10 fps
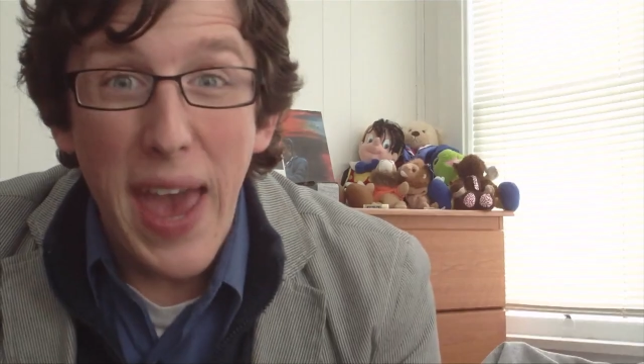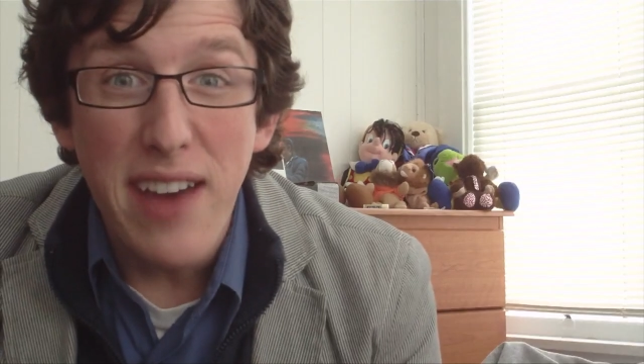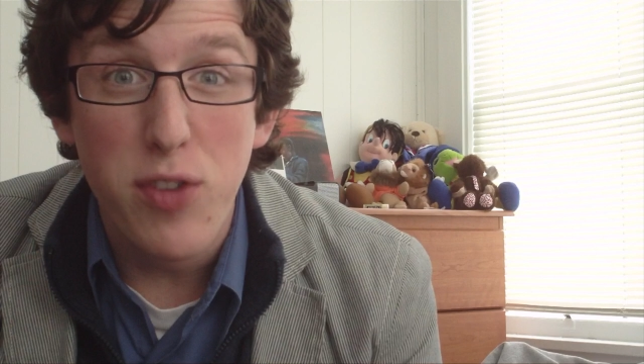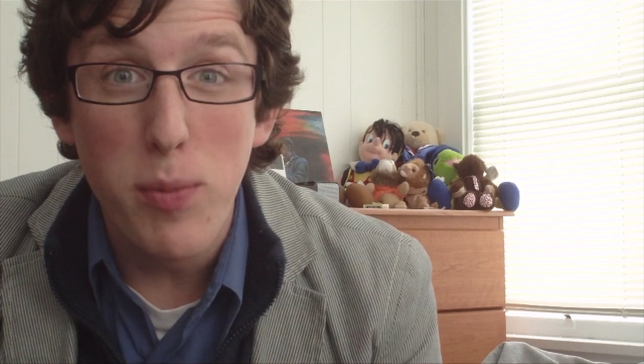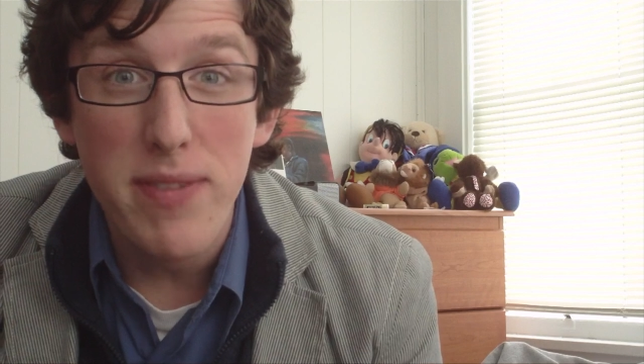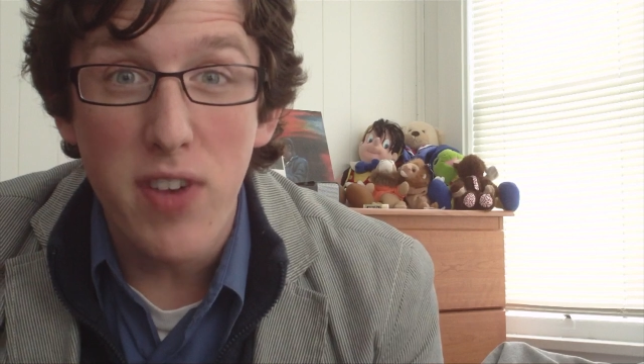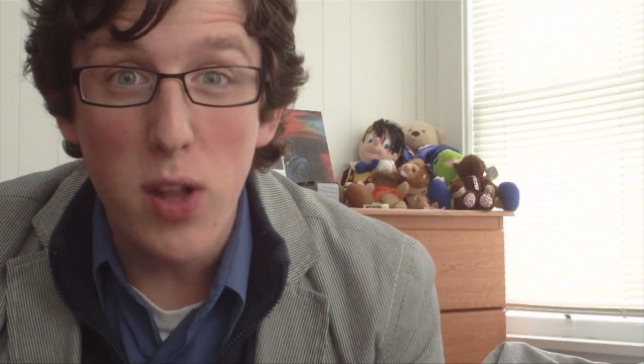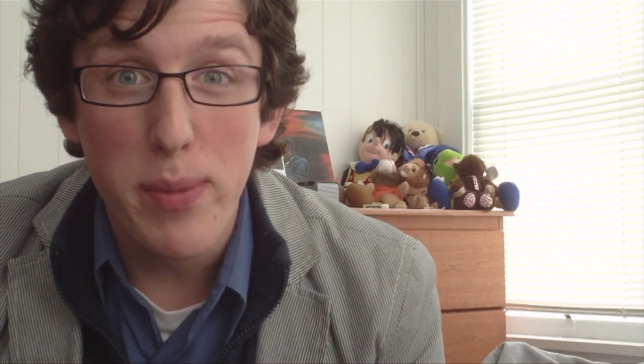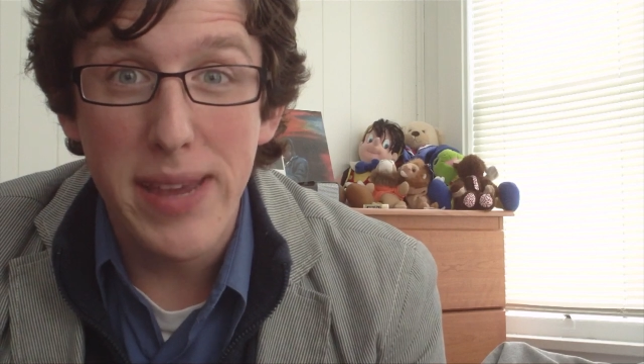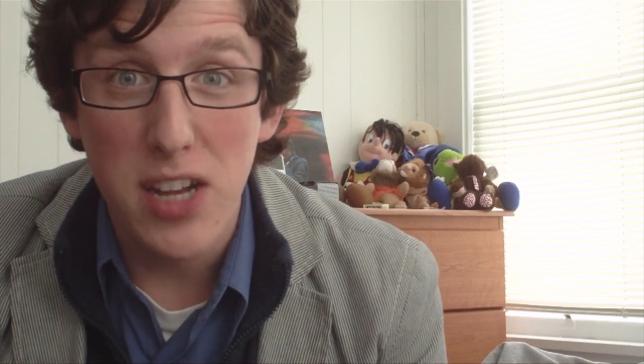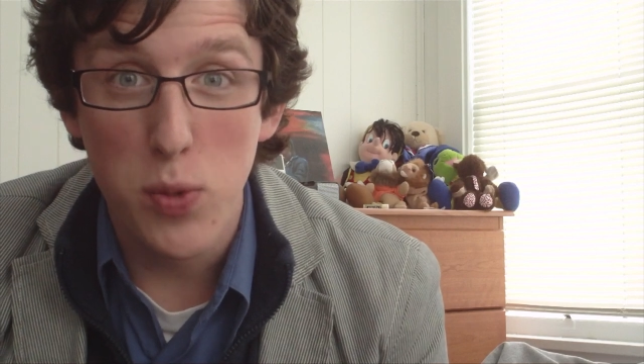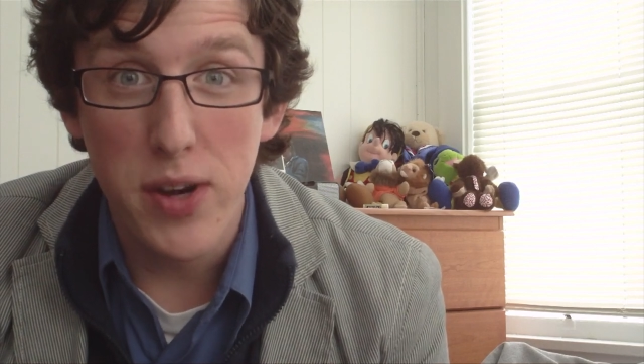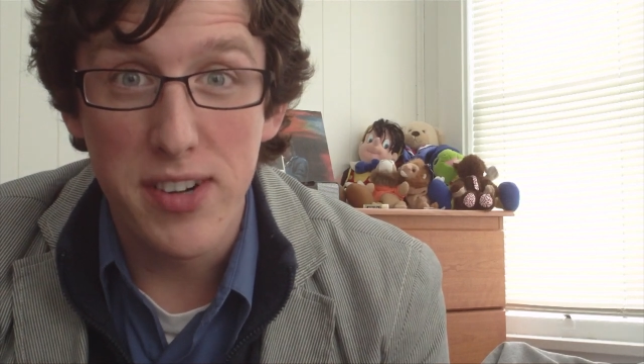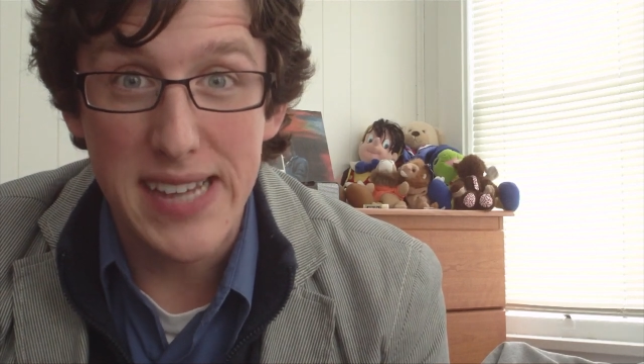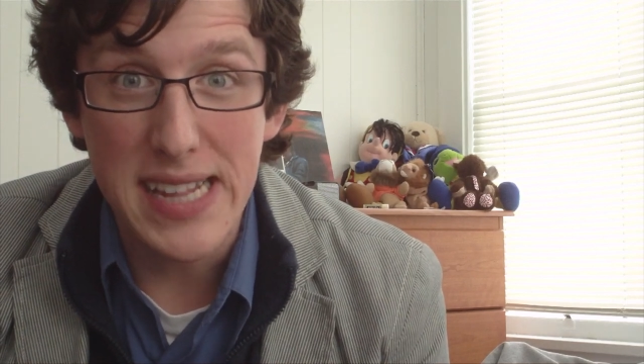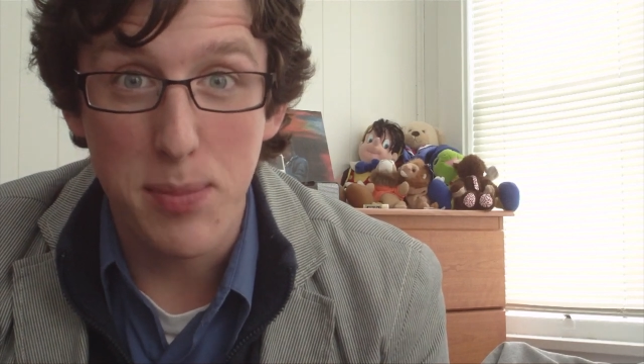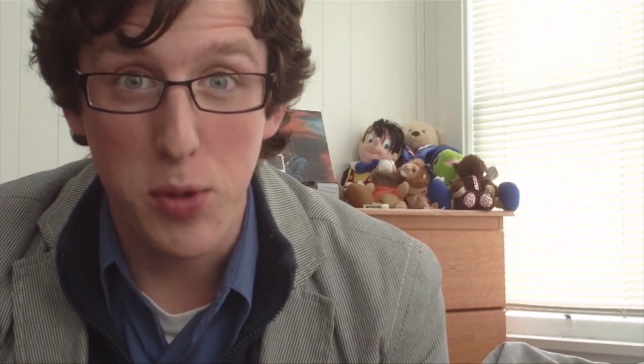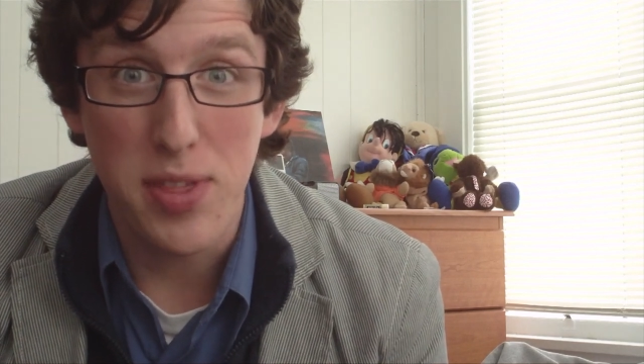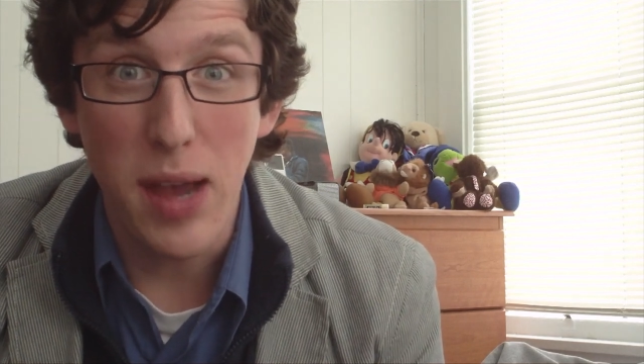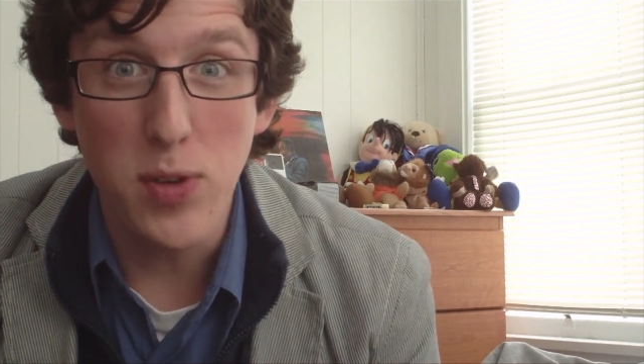yeah, if you've been following me on Twitter or Daily
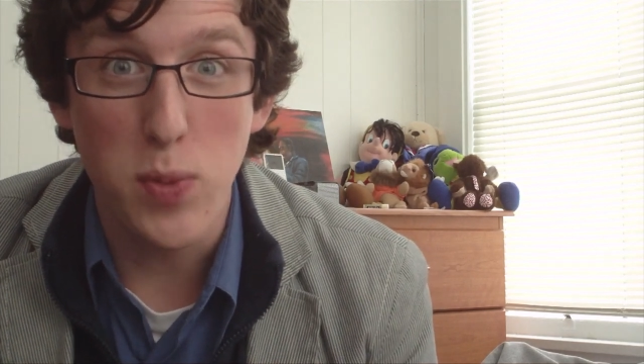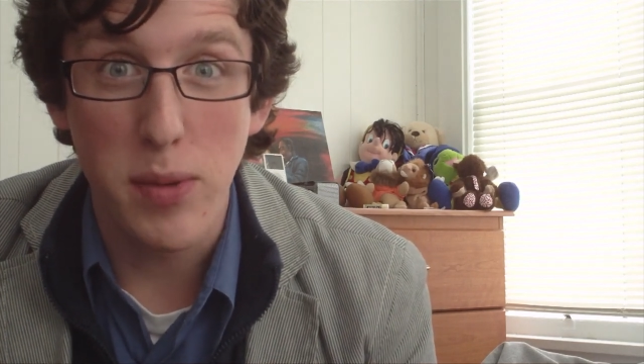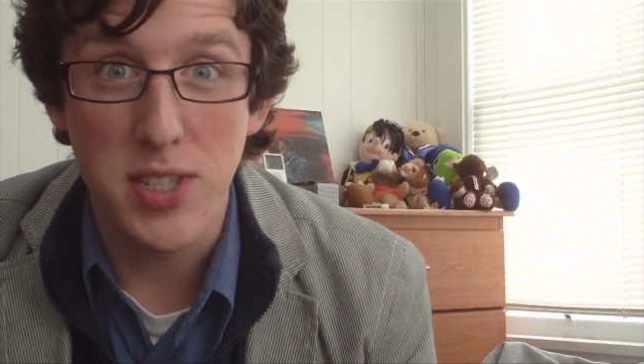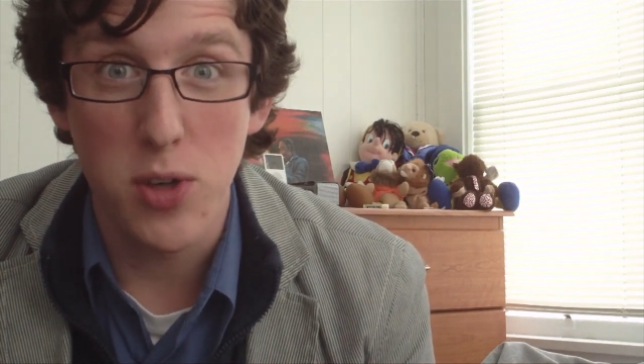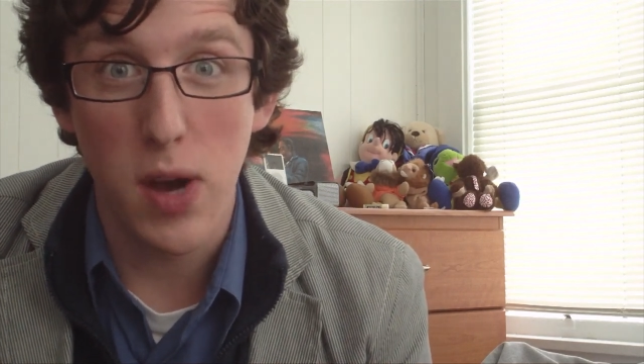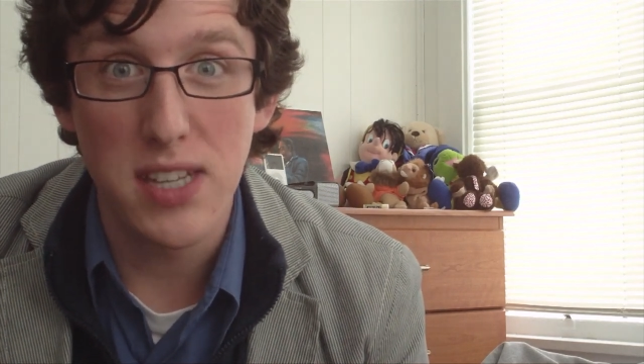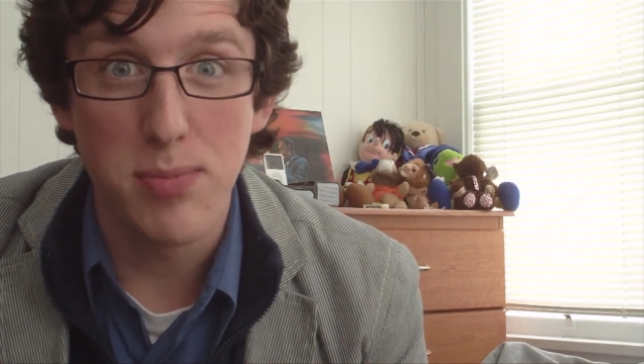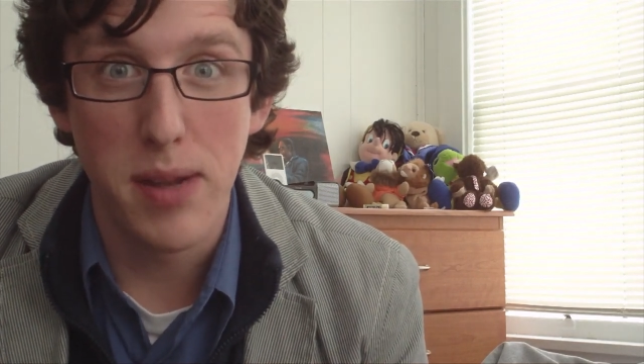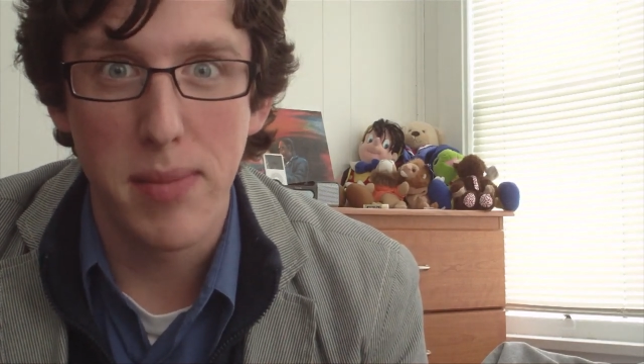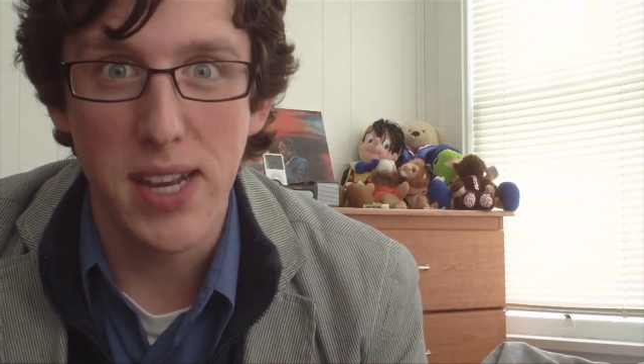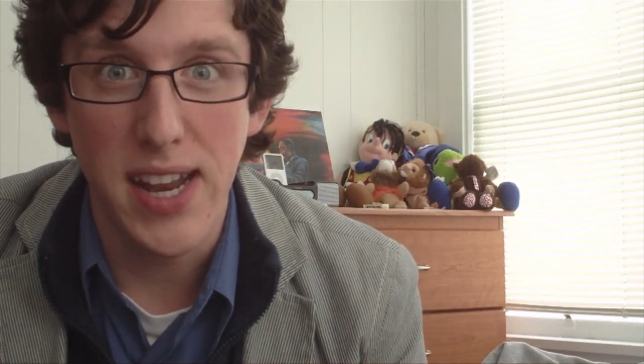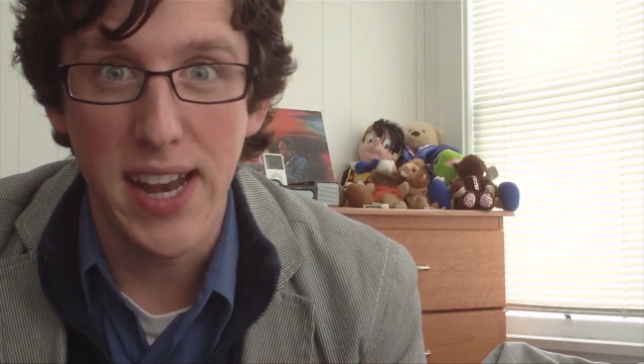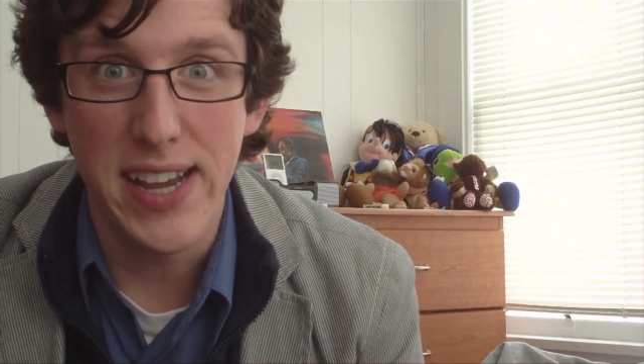Booth, that was what was so awesome on Monday